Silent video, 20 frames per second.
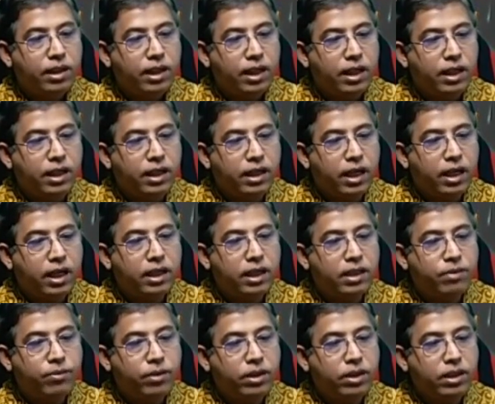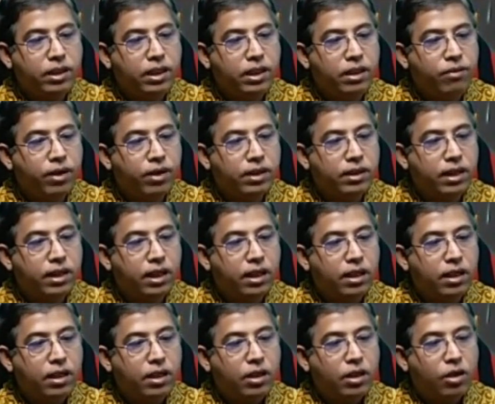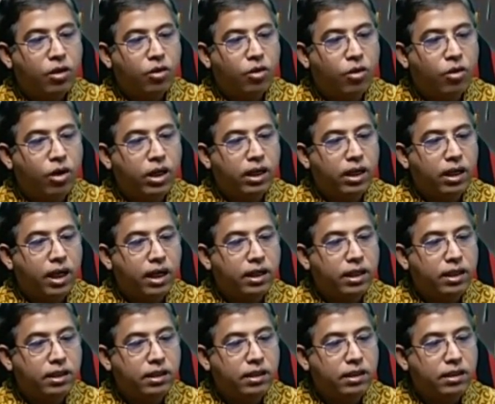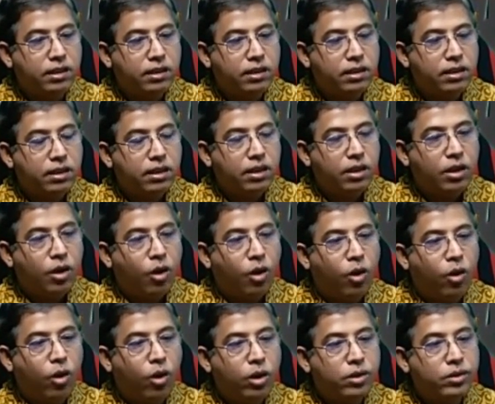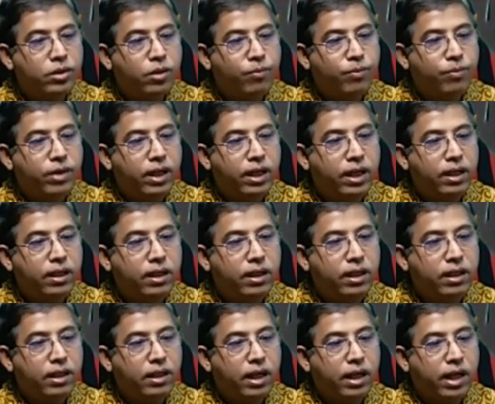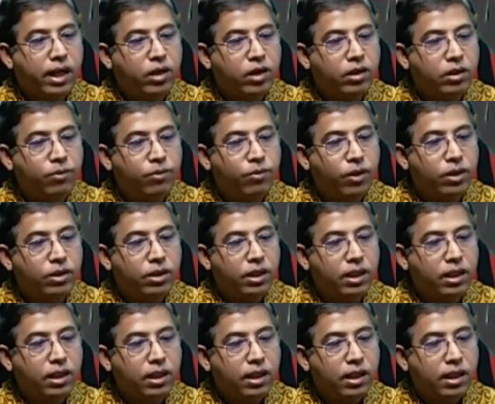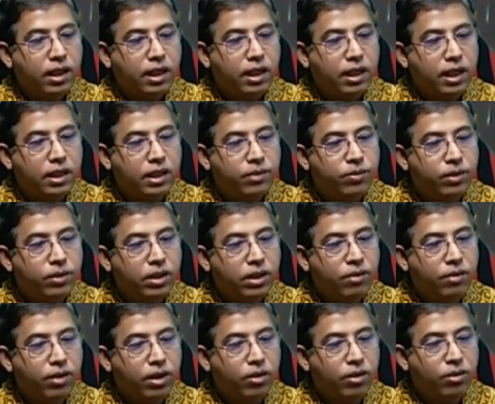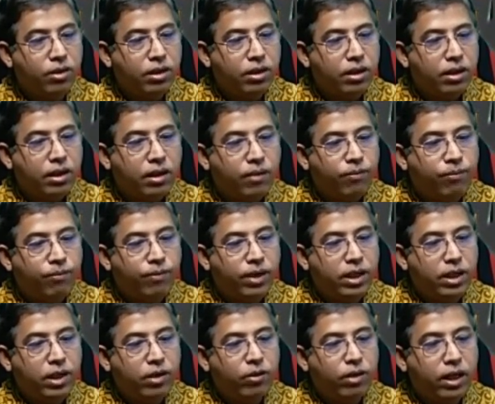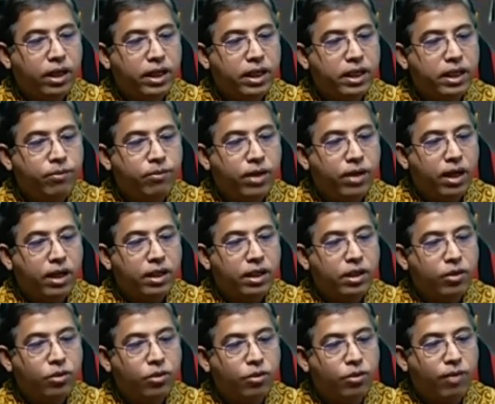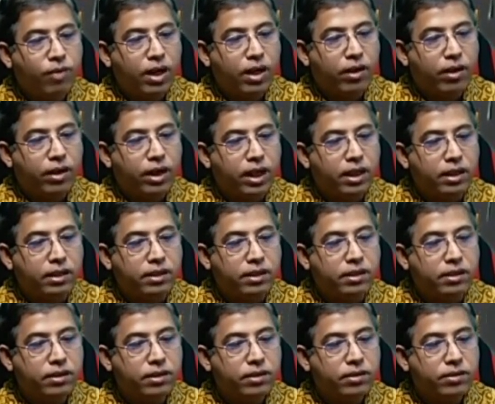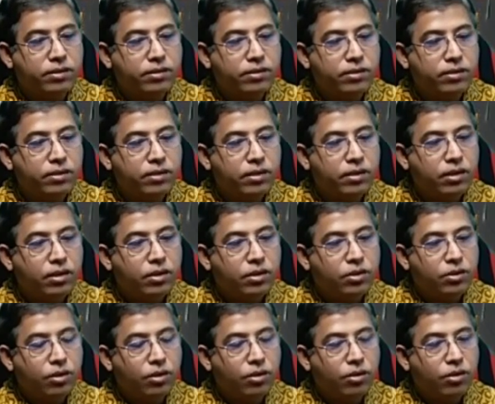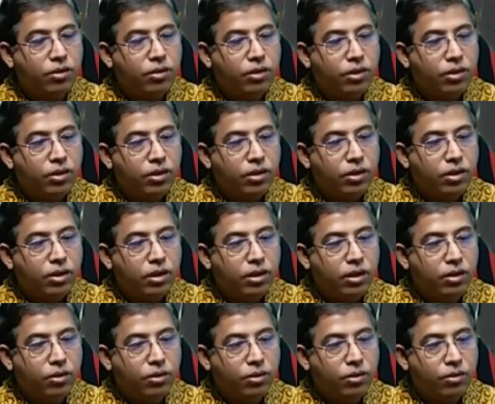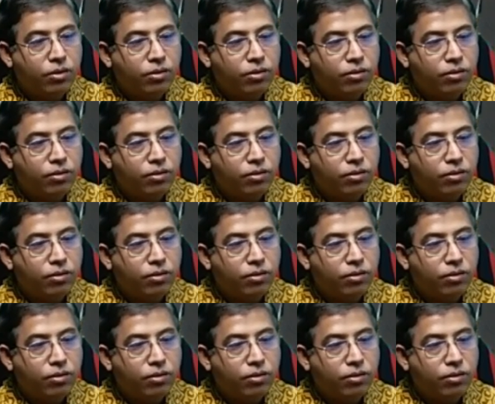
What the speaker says: recurrent respiratory infection, chronic lung disease. Causes of death in the kerosene poisoning: respiratory failure, ventricular arrhythmia due to myocarditis. So you